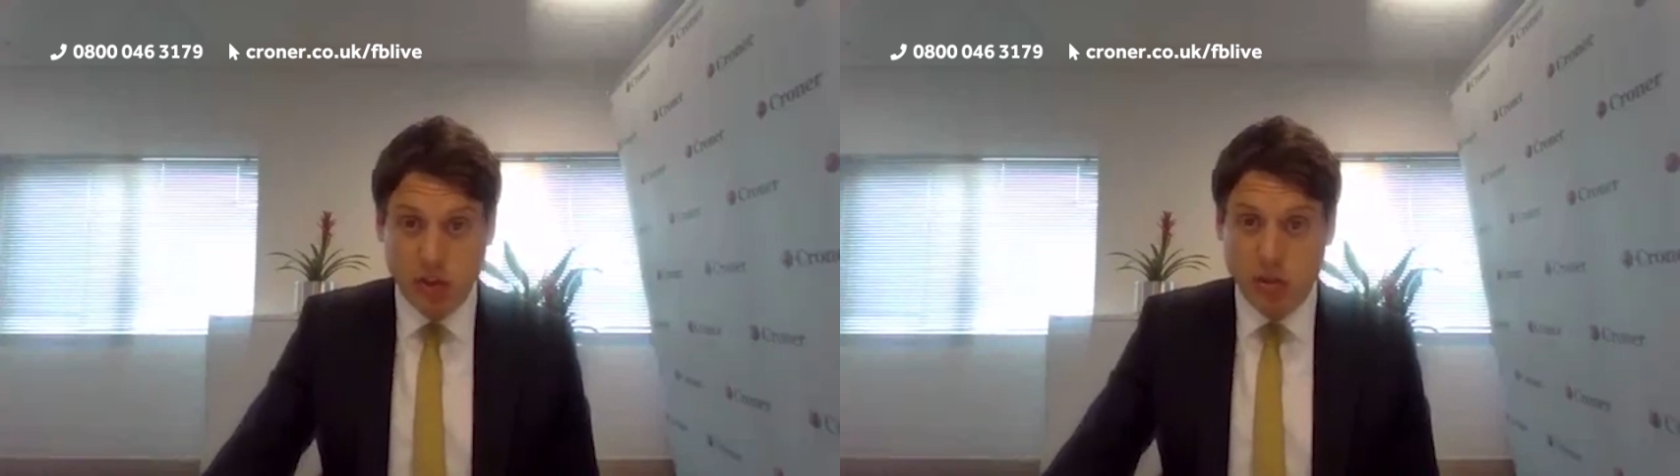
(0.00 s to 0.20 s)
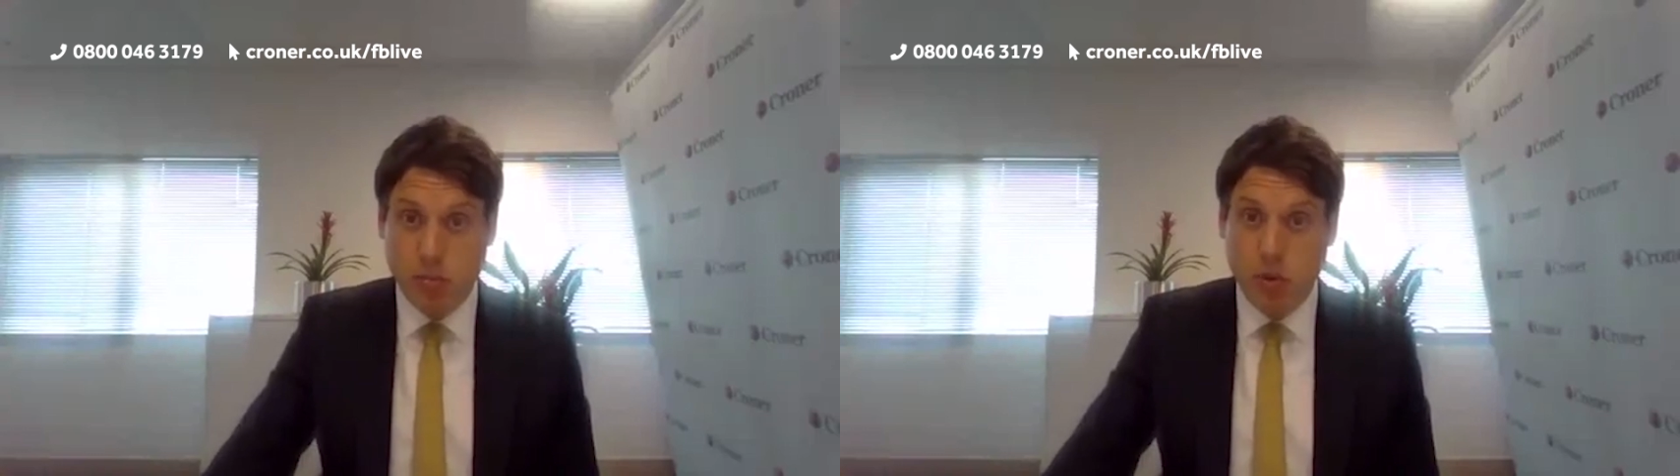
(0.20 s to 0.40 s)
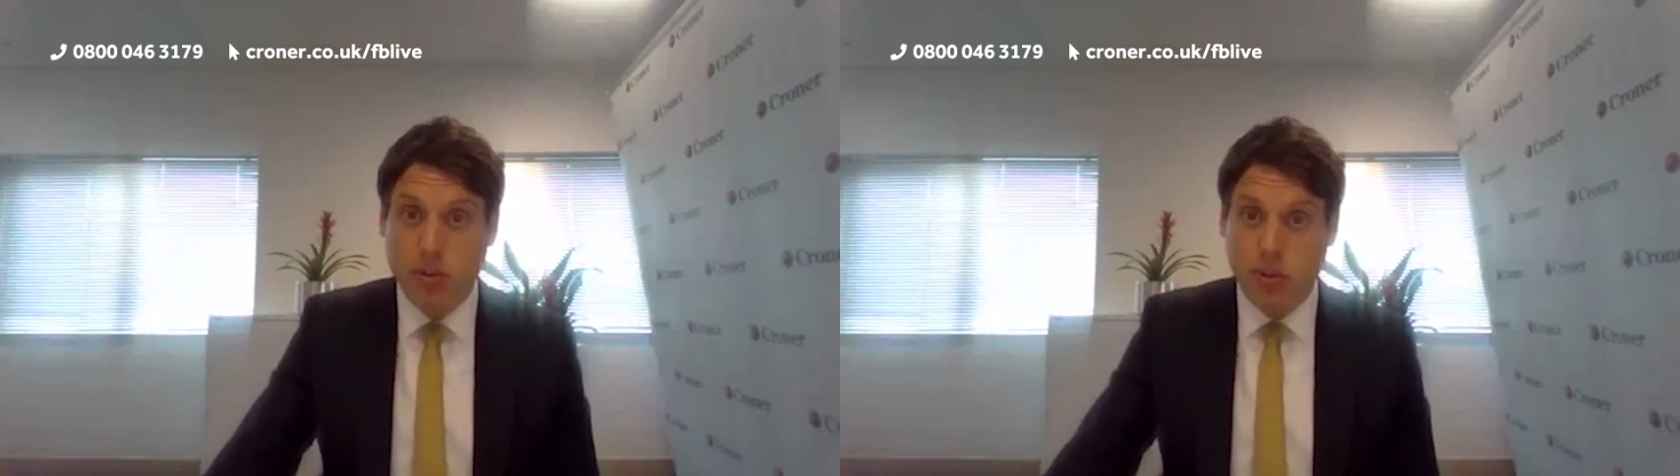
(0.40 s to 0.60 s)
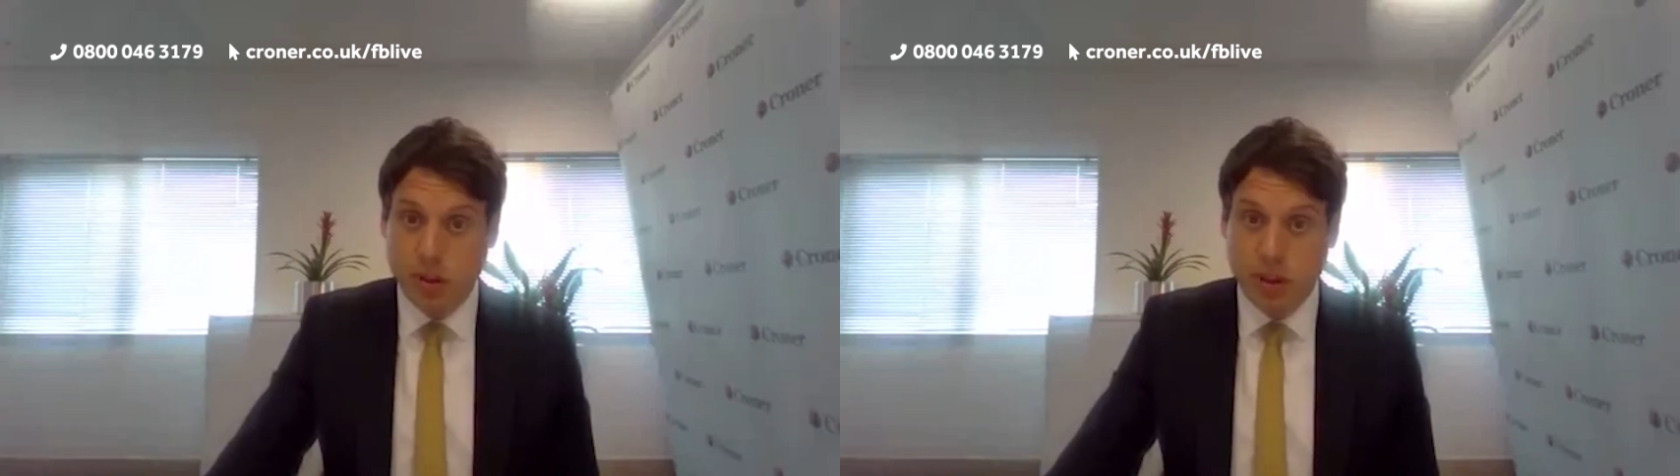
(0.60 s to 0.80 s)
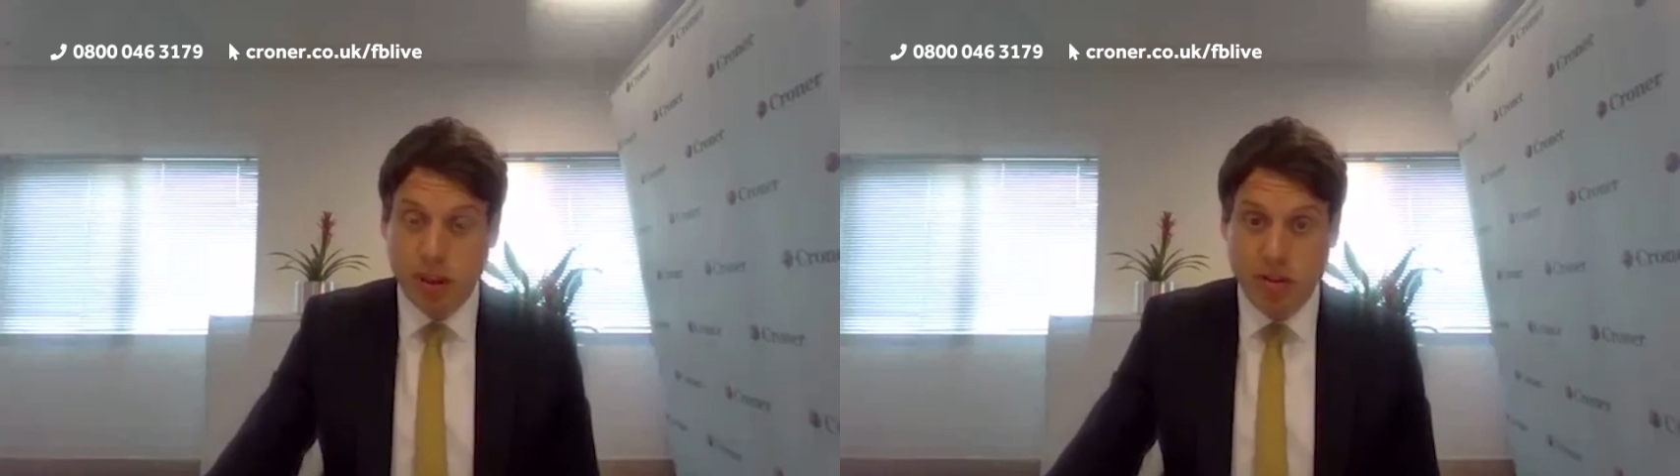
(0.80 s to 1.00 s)
good point that's
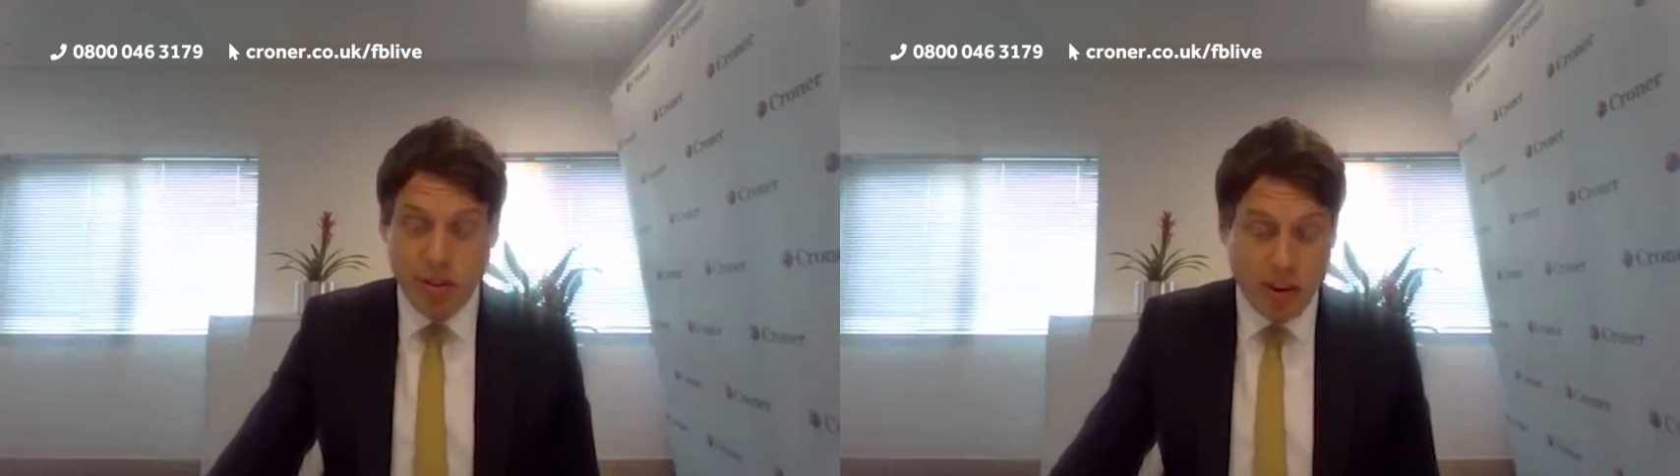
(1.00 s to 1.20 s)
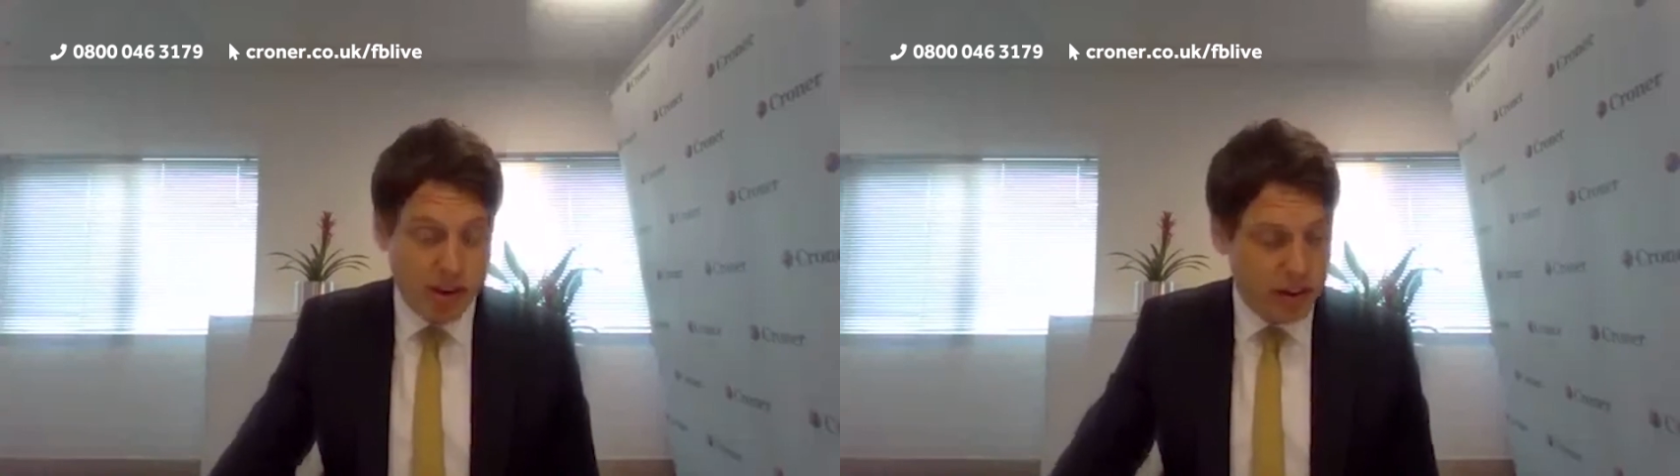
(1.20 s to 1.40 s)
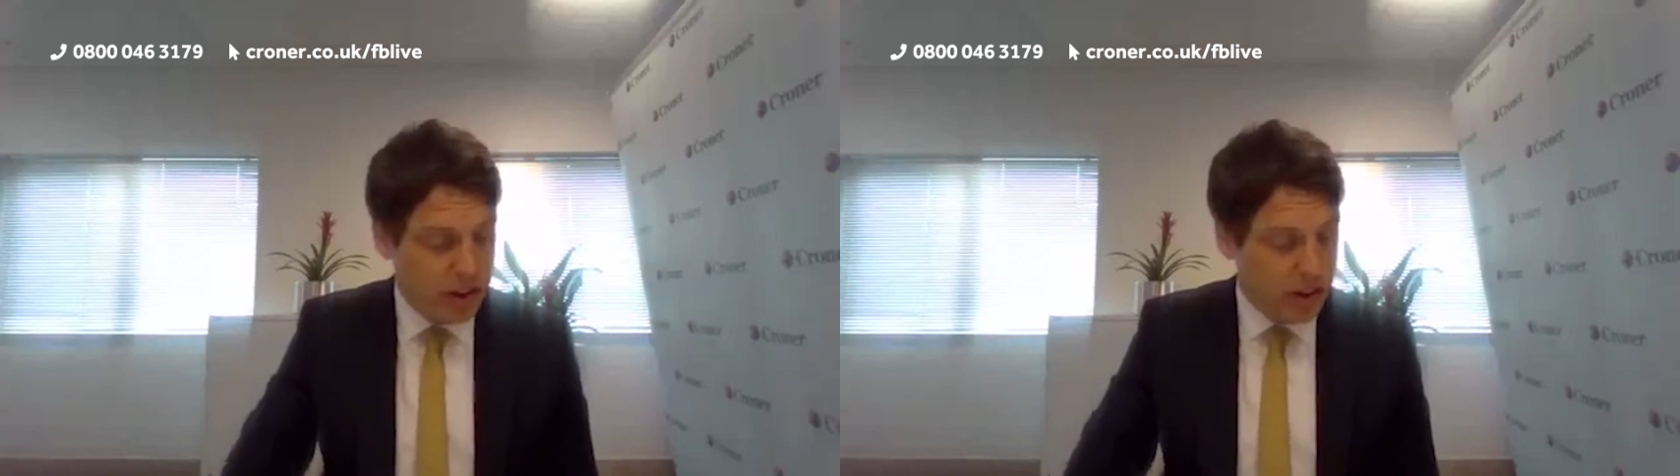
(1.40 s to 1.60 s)
been clarified.